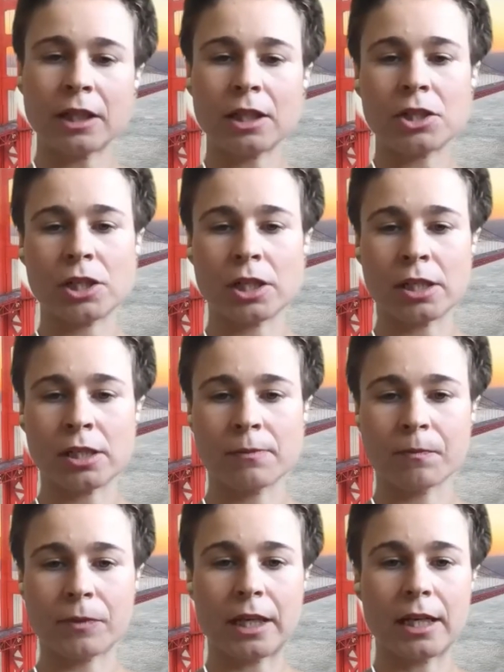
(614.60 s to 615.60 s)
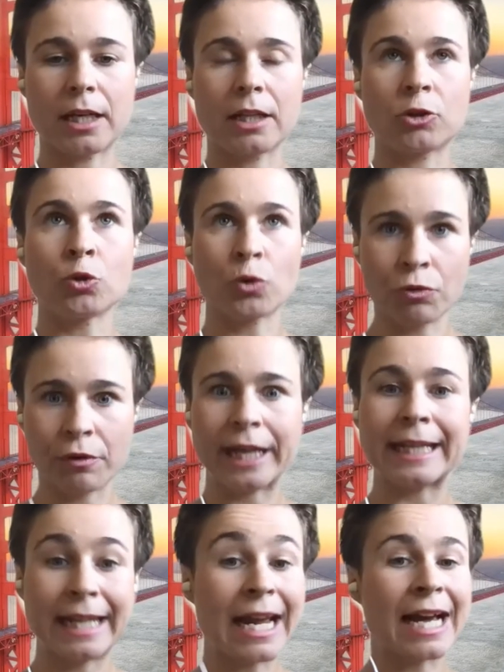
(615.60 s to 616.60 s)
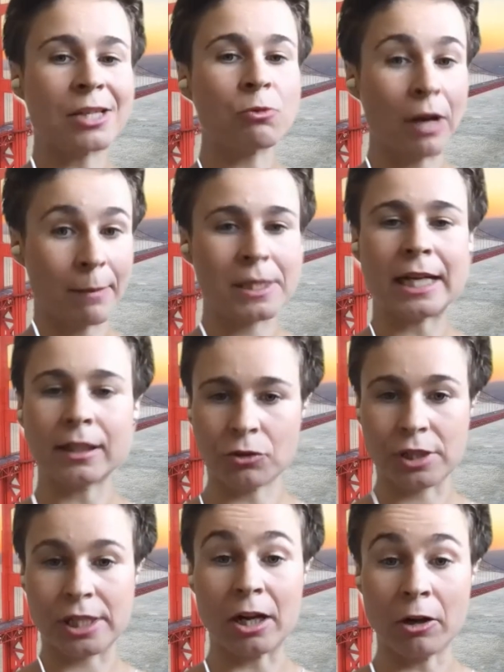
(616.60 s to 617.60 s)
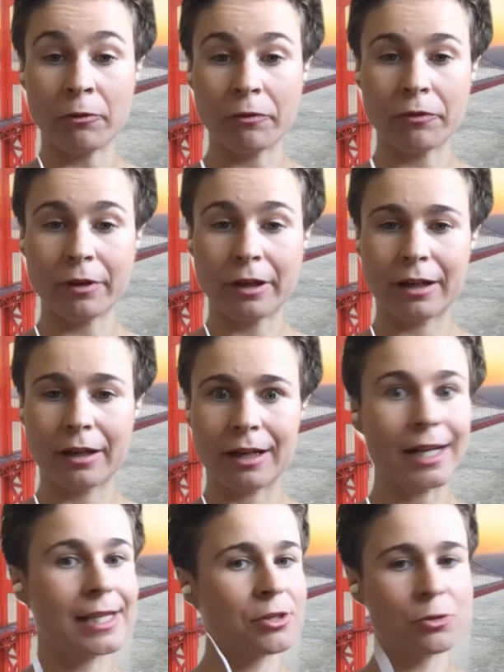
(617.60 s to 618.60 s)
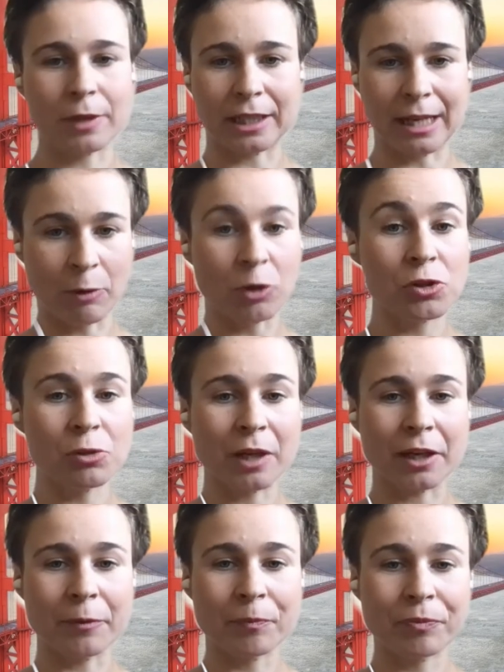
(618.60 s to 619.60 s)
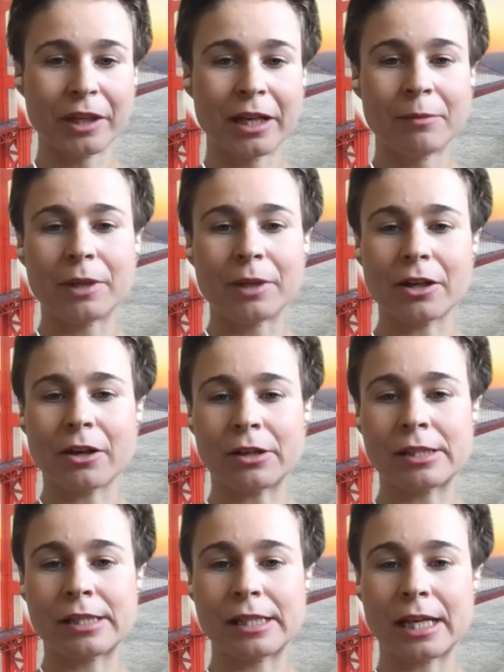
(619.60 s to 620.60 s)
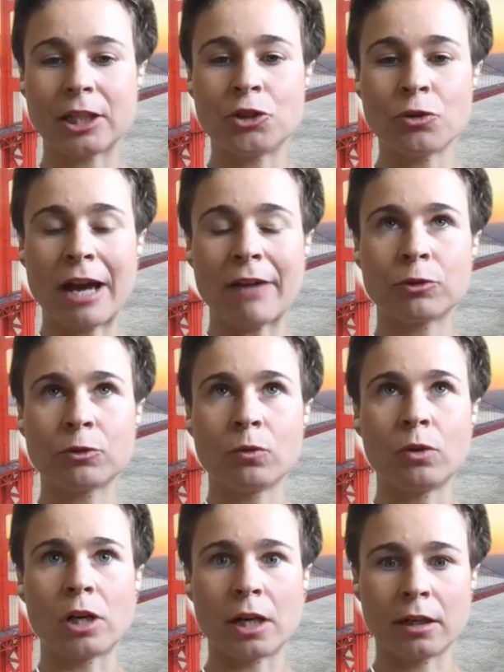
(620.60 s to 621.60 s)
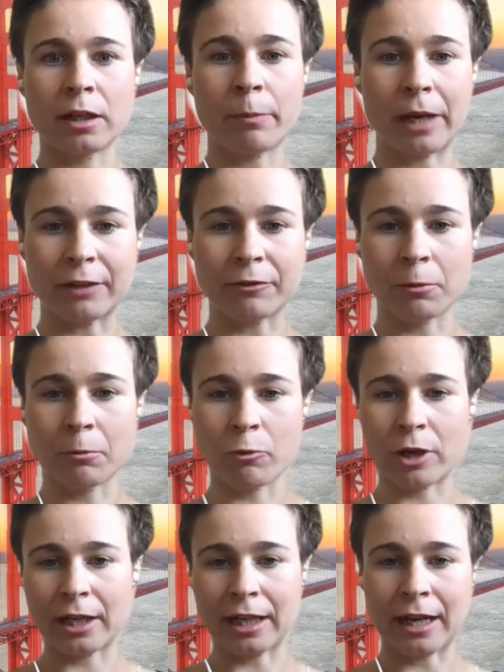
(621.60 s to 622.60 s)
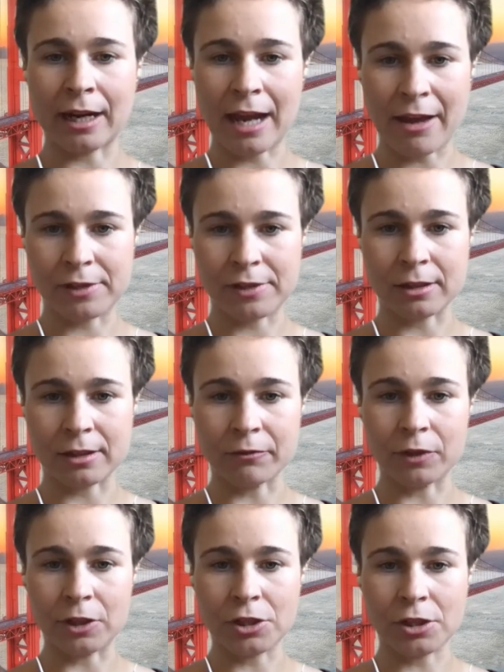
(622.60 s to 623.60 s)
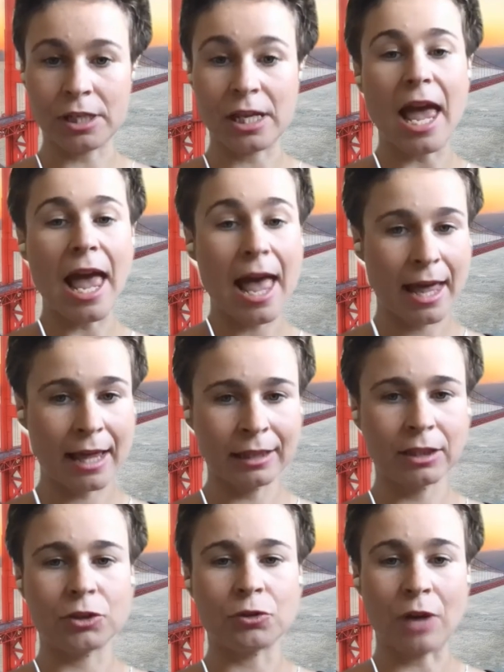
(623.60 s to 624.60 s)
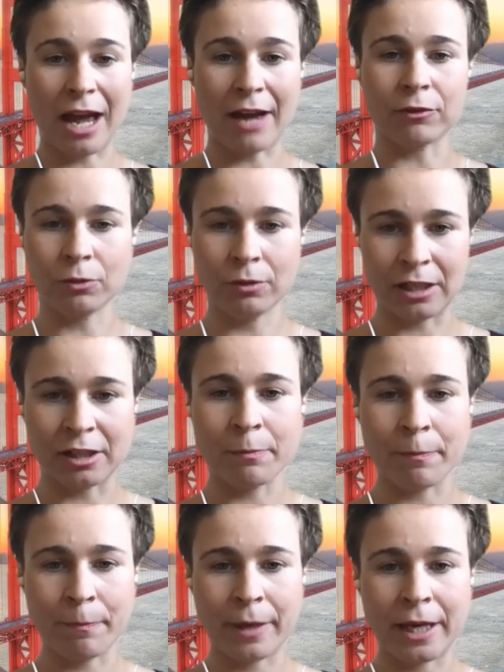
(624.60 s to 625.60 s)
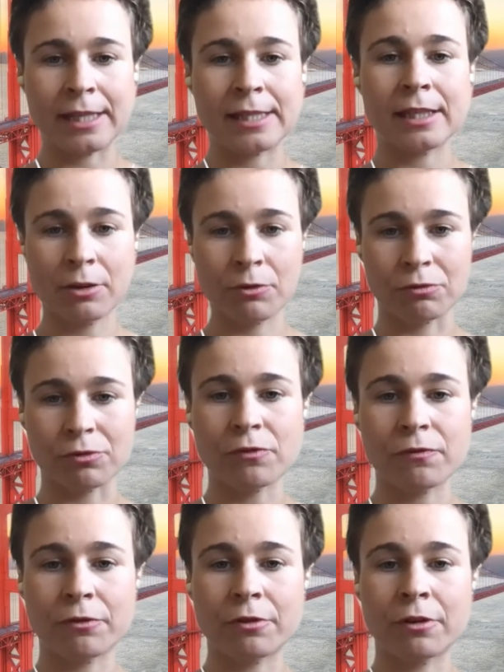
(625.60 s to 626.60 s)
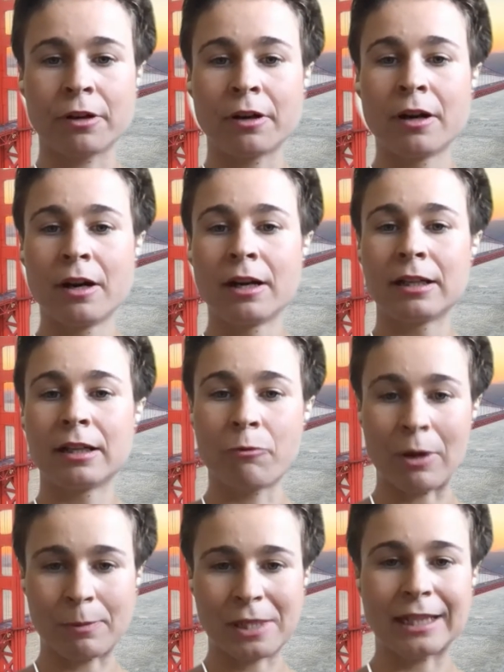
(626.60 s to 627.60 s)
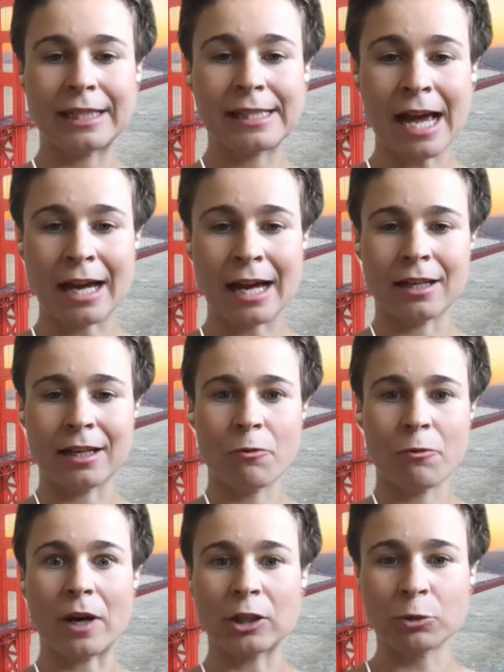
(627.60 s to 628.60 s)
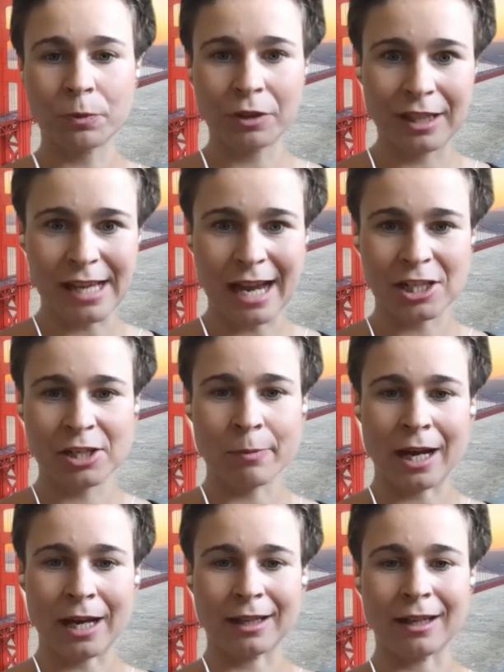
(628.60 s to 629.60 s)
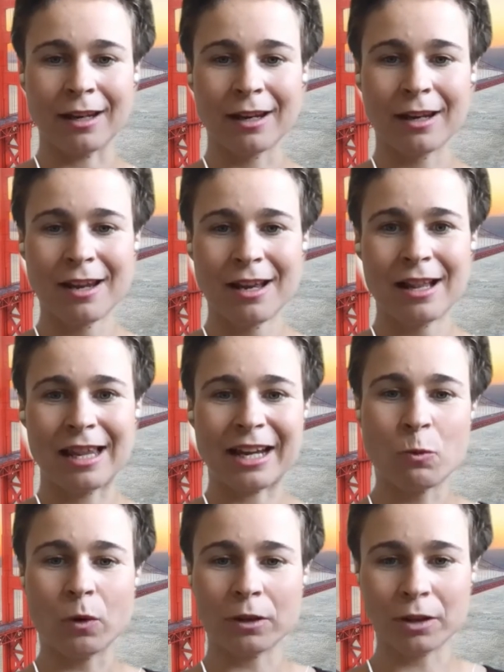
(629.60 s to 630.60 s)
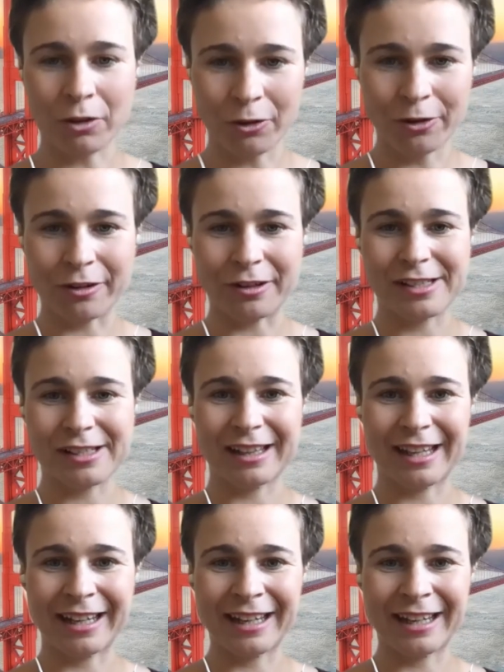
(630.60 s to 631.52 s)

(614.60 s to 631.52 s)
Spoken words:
is to create a nice website yourself, it's super time consuming because you have to learn the platform where they have certain features, and you have to learn basic rules for website design, where to put this action button, like what colors, like